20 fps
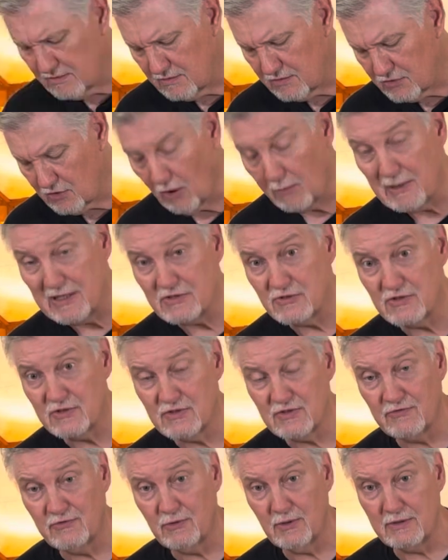Joe mentions
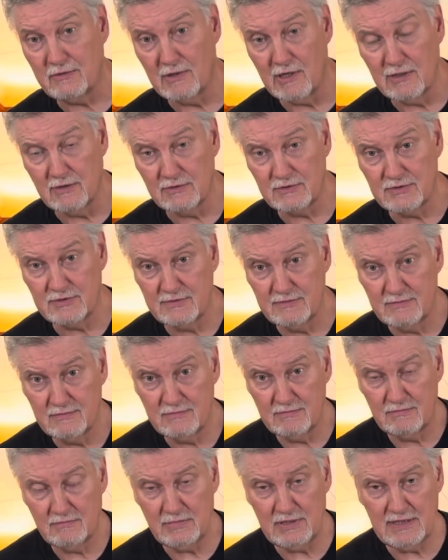the Floyd Rose
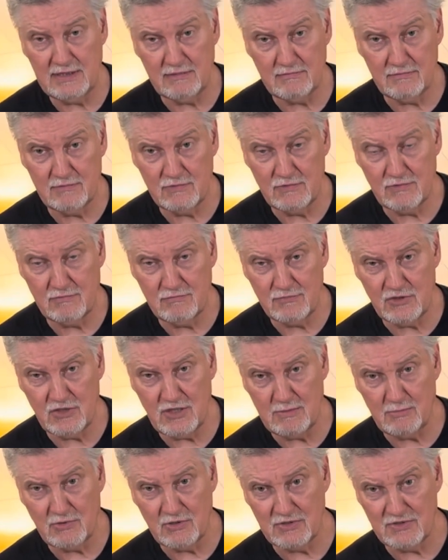being
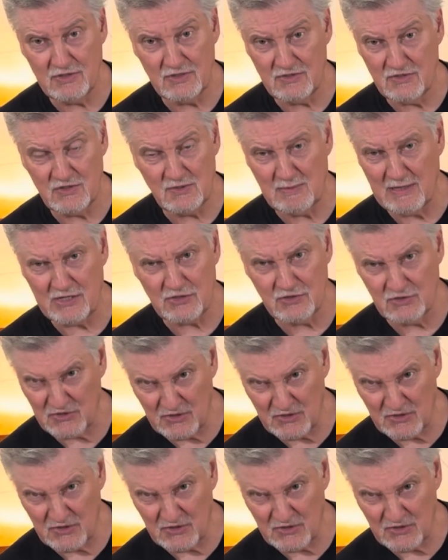cheap because it's a special.